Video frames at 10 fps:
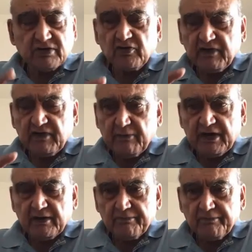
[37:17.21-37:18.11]
cost of
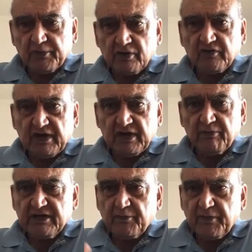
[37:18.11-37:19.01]
labor. Cost of
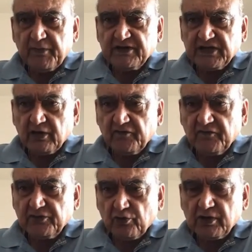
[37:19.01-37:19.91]
labor is a big
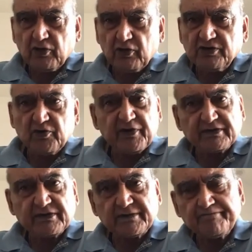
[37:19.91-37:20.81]
chunk of the total cost
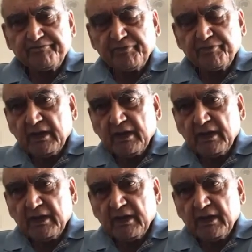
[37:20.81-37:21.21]
of production.